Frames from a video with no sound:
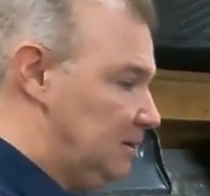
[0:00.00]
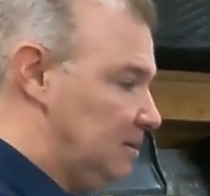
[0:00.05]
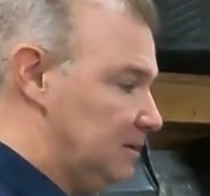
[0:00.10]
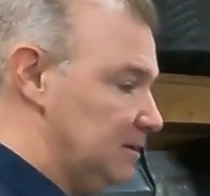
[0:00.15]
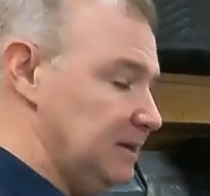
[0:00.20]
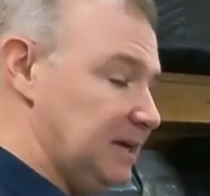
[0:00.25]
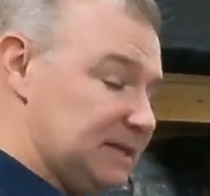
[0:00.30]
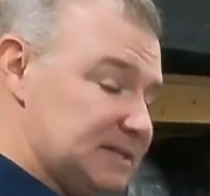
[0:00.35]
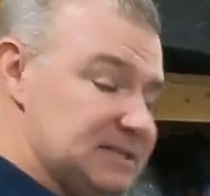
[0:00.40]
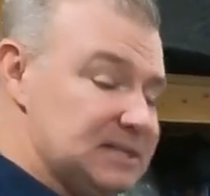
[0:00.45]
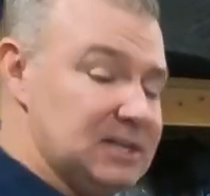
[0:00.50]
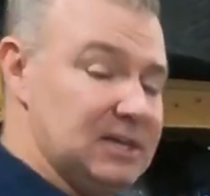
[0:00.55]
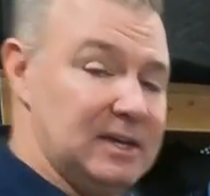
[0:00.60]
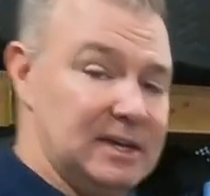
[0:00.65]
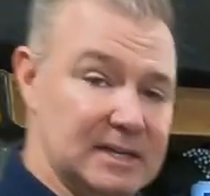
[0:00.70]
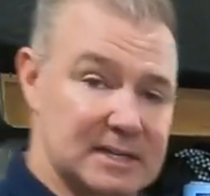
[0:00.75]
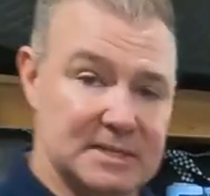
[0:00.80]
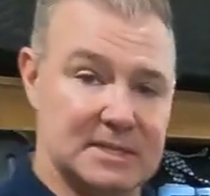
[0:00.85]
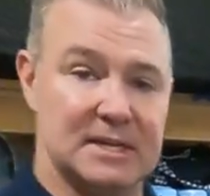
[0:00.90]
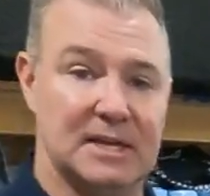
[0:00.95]
the next
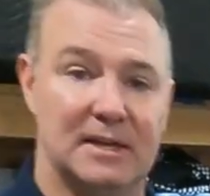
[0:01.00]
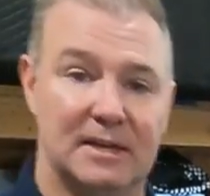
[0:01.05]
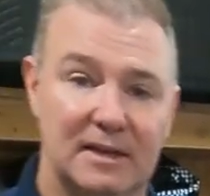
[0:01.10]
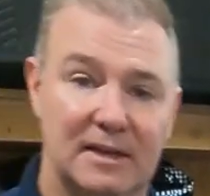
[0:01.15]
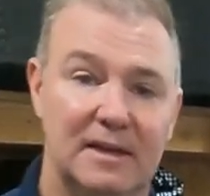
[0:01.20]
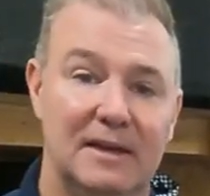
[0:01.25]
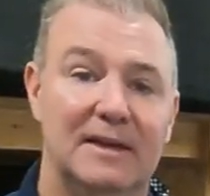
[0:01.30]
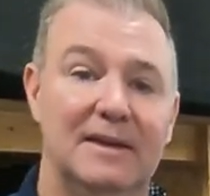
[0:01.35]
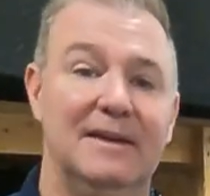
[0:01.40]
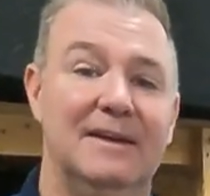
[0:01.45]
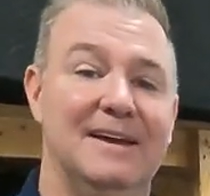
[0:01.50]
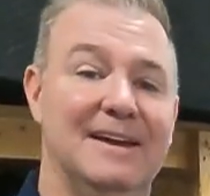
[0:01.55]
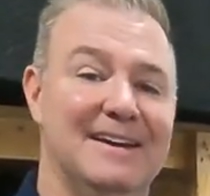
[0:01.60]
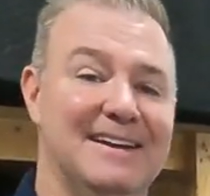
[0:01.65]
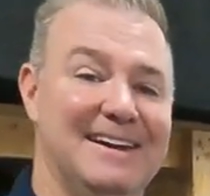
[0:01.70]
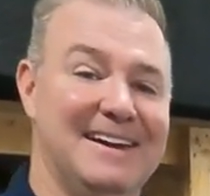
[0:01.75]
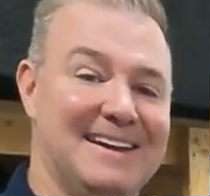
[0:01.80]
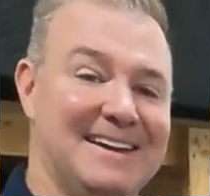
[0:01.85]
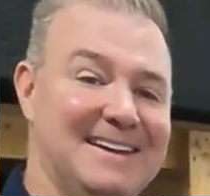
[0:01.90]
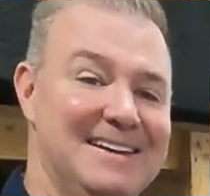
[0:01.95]
thing is
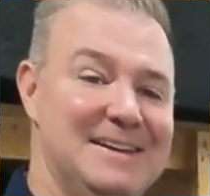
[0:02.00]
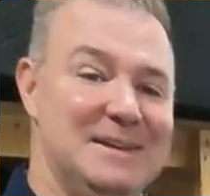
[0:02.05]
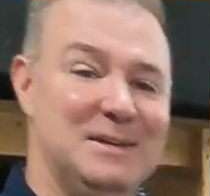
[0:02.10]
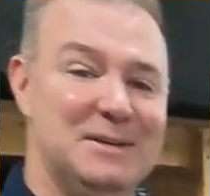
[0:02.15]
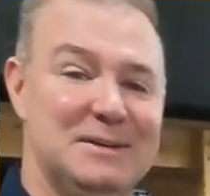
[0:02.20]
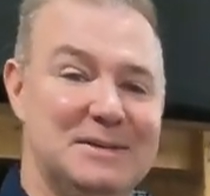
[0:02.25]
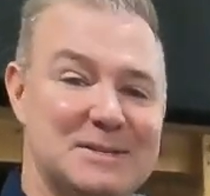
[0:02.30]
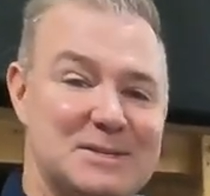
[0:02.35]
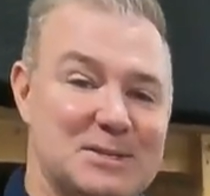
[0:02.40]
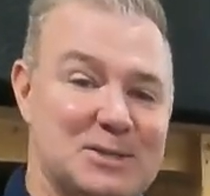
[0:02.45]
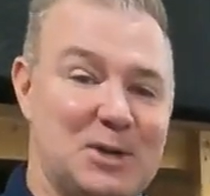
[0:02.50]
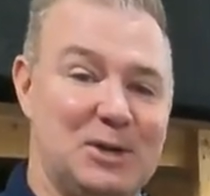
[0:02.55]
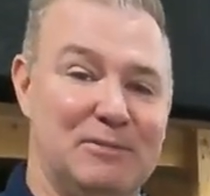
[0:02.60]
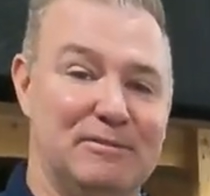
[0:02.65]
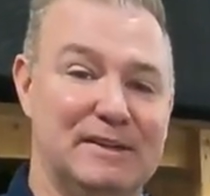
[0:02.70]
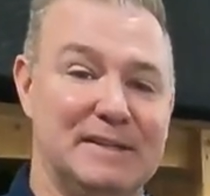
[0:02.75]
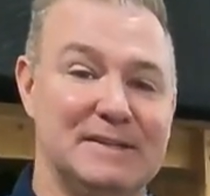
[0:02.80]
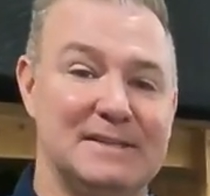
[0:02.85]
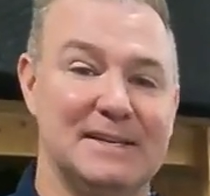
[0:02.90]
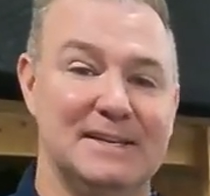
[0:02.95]

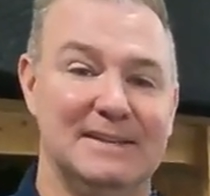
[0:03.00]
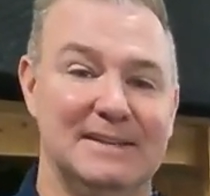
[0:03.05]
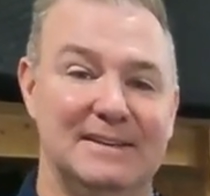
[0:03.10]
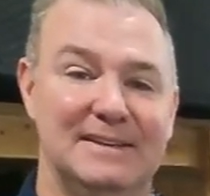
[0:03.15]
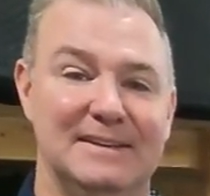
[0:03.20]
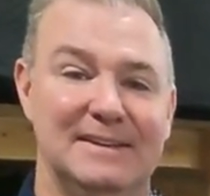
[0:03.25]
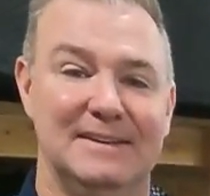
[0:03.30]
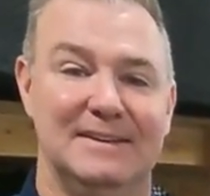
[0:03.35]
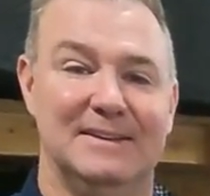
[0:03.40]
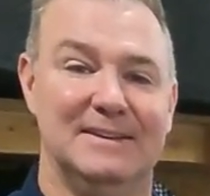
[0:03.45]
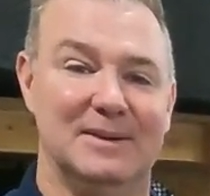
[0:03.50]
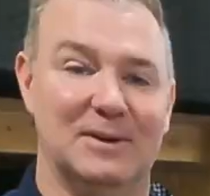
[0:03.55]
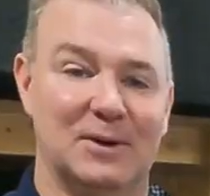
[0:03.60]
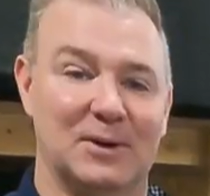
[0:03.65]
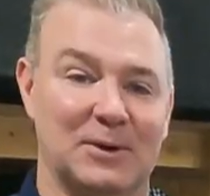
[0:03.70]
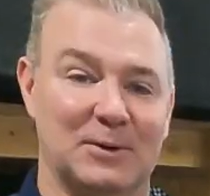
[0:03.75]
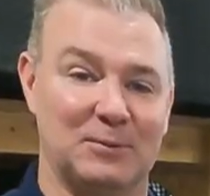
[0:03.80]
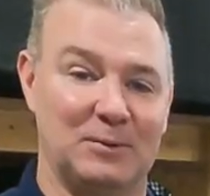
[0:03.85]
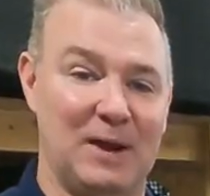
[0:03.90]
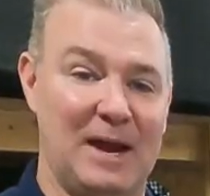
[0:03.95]
solvent
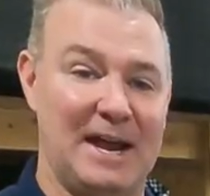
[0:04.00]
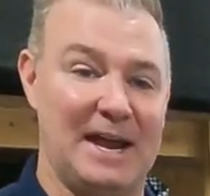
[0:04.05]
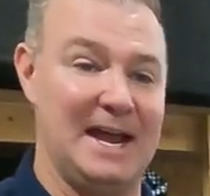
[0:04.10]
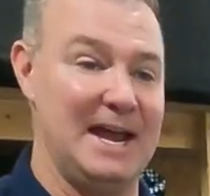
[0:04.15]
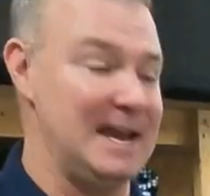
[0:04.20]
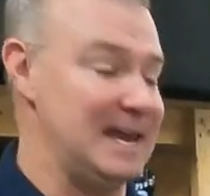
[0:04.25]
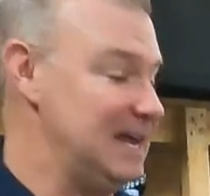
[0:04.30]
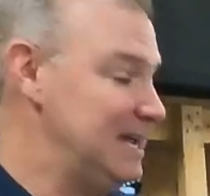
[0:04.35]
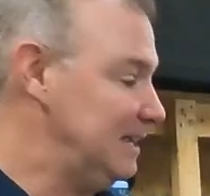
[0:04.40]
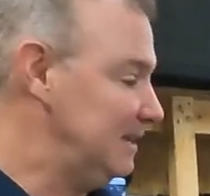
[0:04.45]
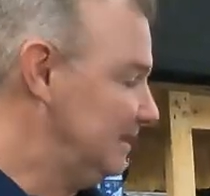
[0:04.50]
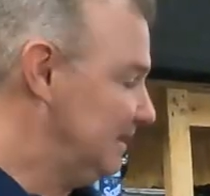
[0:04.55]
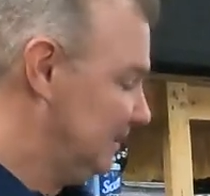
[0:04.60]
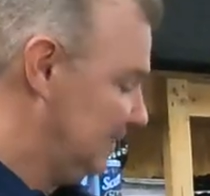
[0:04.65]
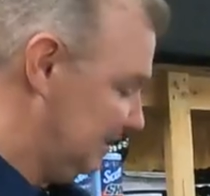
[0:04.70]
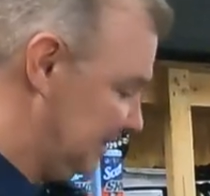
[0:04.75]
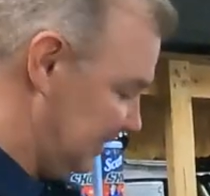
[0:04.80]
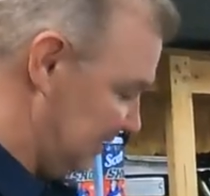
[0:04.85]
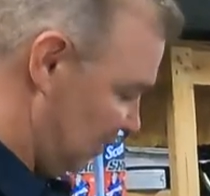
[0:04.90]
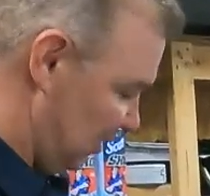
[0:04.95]
on a rag
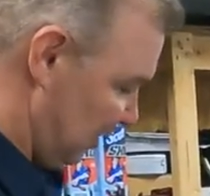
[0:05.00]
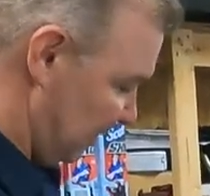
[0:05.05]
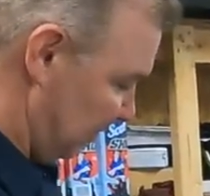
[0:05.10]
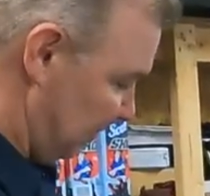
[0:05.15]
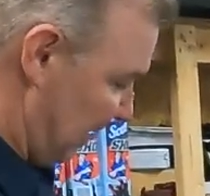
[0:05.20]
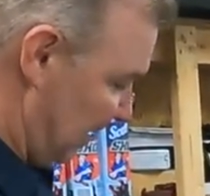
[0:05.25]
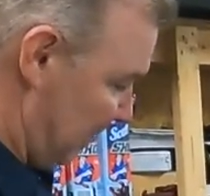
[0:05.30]
on